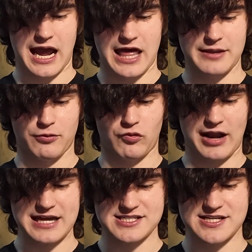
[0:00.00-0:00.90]
and the more
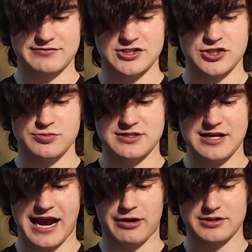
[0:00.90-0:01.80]
relaxed
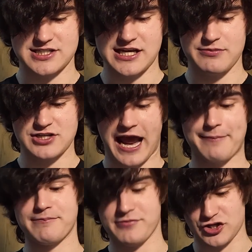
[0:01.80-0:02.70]
72-hour team
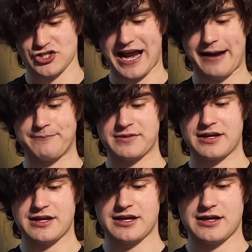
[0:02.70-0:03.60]
jam, the Jam.
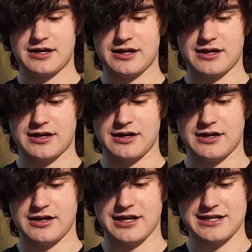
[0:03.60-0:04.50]

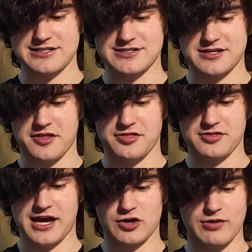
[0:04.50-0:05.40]
It's
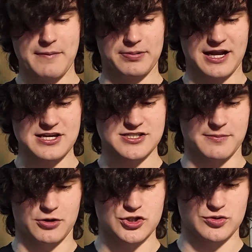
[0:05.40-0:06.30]
a great place
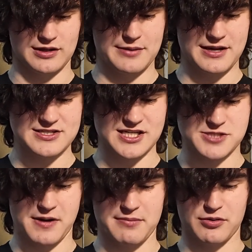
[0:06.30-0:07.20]
to push your limits,
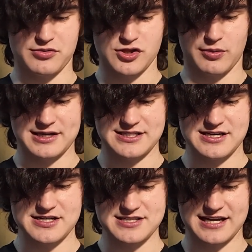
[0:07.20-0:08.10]
experiment with new
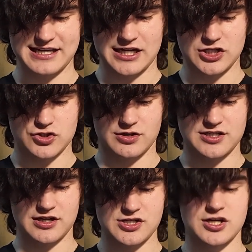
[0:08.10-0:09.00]
ideas, and get
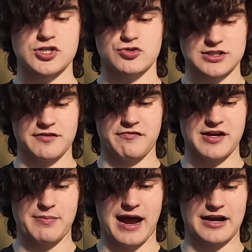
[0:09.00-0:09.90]
constructive
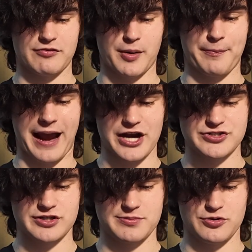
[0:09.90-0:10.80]
feedback from a
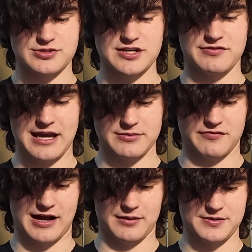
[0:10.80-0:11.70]
passionate community of game
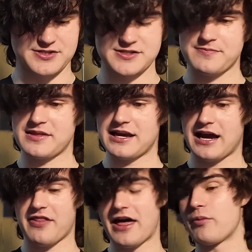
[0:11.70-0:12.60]
developers.
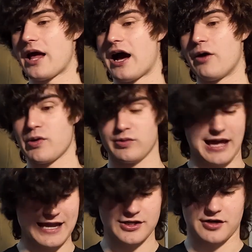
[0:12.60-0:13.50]
And there we are. We
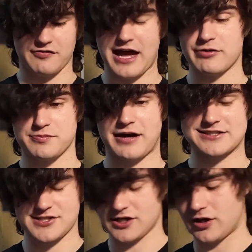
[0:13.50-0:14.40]
will end it off there with
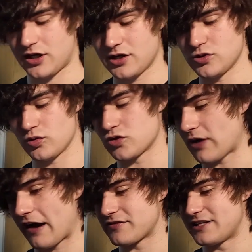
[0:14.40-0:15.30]
practicing your
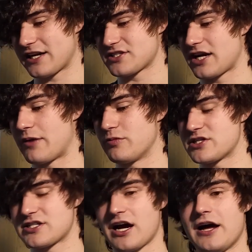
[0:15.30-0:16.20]
craft next time we
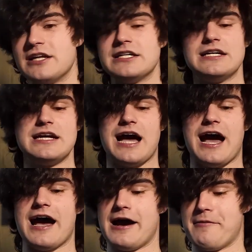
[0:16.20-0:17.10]
start.
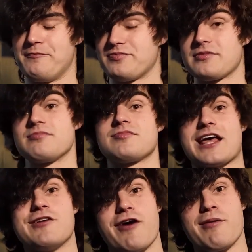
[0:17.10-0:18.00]

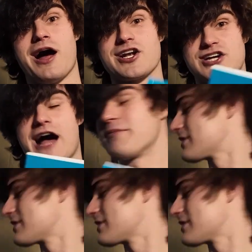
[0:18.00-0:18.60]
Thank you very much. I'm